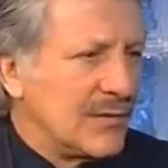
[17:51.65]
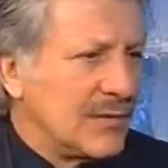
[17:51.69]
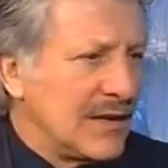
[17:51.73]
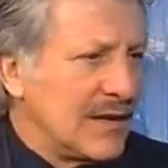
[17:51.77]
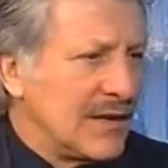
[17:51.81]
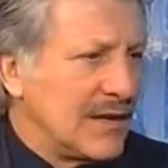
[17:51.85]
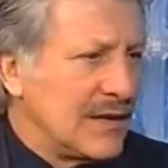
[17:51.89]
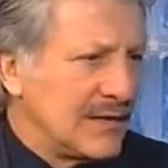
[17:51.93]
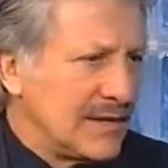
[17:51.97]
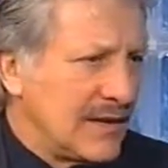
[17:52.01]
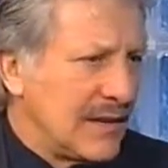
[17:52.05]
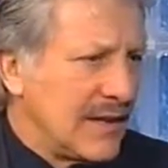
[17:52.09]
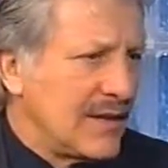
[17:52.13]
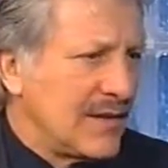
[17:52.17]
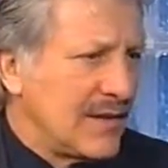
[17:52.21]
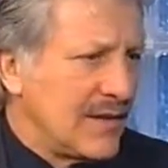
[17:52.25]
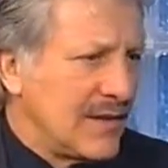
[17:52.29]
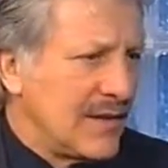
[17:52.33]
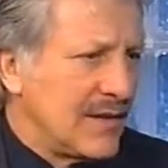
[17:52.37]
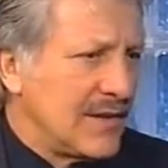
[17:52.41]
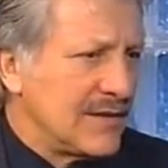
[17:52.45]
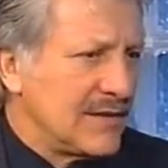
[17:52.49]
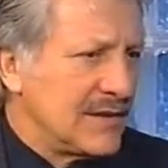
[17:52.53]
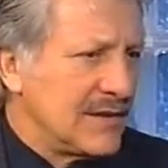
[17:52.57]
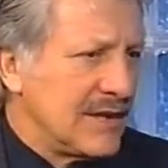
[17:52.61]
We can get to that on
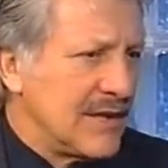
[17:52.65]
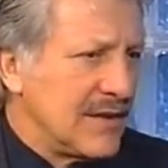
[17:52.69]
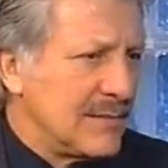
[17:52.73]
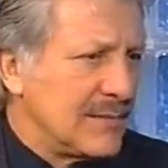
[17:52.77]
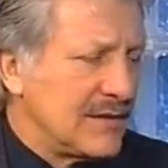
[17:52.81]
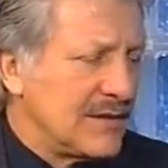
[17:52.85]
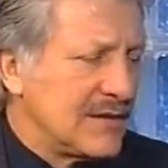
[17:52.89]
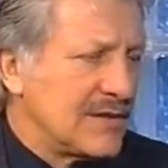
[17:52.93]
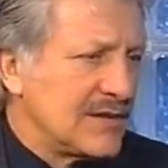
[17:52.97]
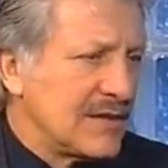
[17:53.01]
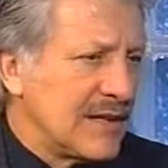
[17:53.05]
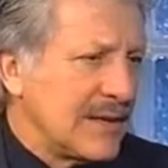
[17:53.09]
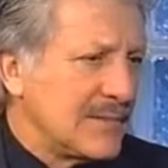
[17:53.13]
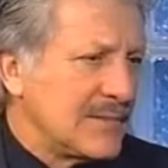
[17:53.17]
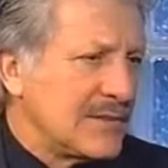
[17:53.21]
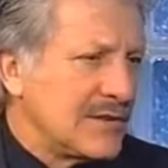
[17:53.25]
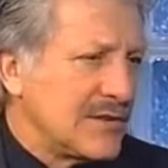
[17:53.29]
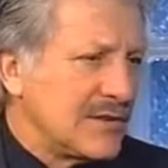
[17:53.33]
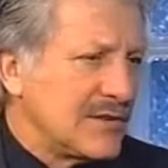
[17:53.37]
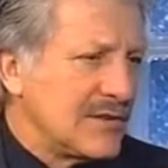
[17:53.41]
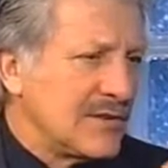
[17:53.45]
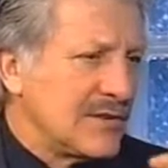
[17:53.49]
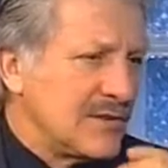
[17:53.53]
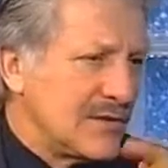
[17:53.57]
another sure. day. But the same-sex